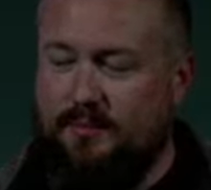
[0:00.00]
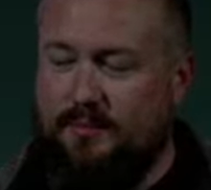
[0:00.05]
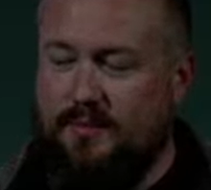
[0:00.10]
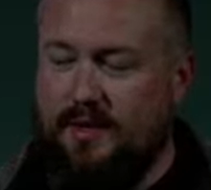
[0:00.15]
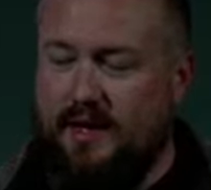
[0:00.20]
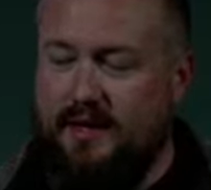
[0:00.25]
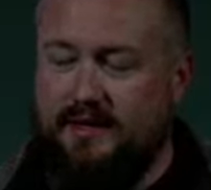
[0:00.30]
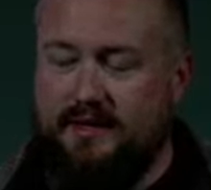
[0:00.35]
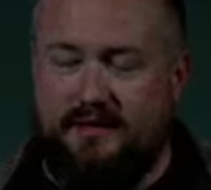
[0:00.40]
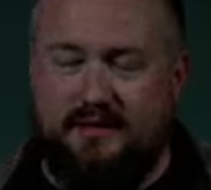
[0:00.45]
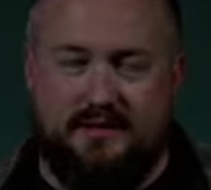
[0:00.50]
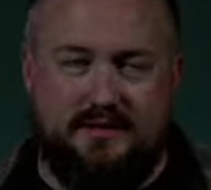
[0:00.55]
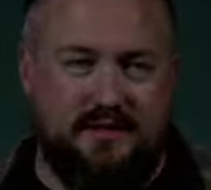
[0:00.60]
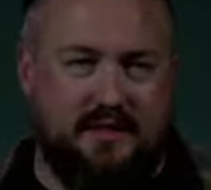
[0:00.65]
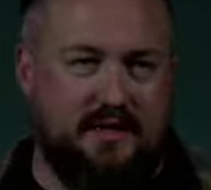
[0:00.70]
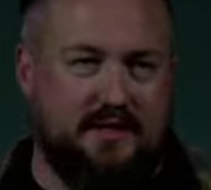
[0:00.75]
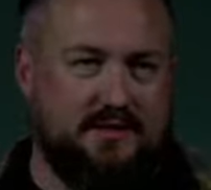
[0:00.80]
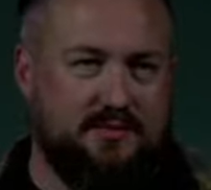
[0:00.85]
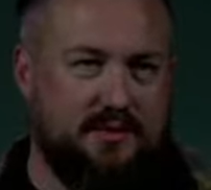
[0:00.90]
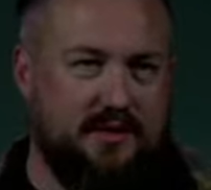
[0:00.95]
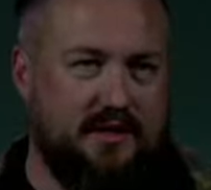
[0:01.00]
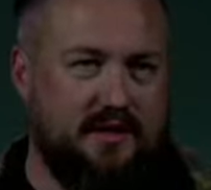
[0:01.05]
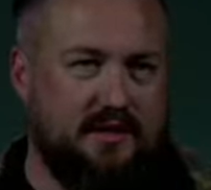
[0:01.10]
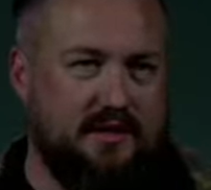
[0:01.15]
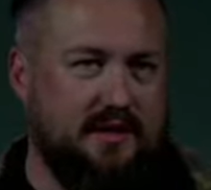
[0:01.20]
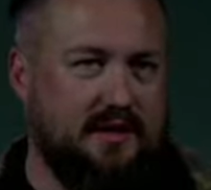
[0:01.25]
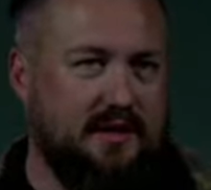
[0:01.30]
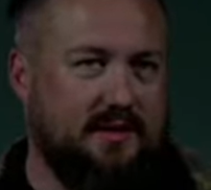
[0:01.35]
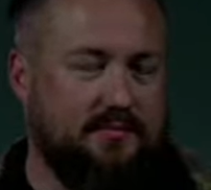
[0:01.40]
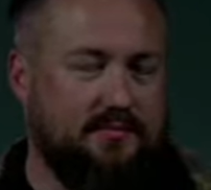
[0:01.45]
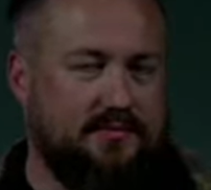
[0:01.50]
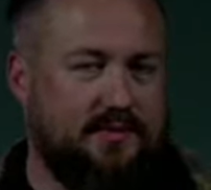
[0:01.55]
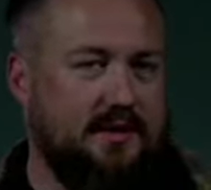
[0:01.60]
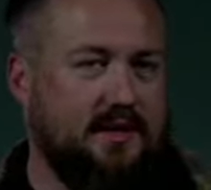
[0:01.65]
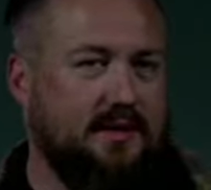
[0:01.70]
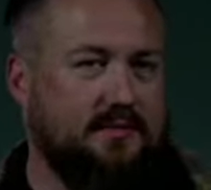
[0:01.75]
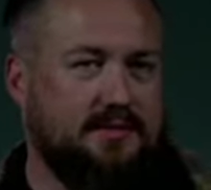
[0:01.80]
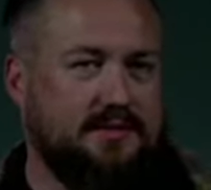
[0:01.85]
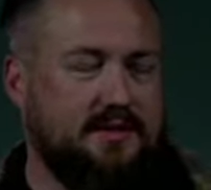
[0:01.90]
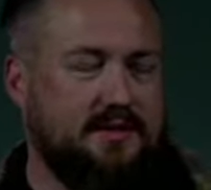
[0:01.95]
I did this last week, and I'm
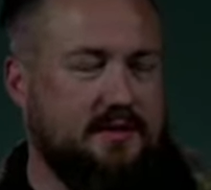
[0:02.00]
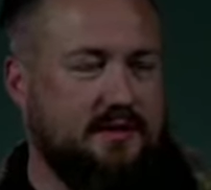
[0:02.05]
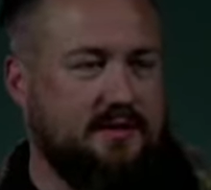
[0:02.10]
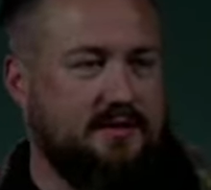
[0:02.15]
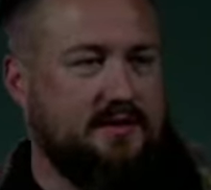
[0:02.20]
thinking it's going to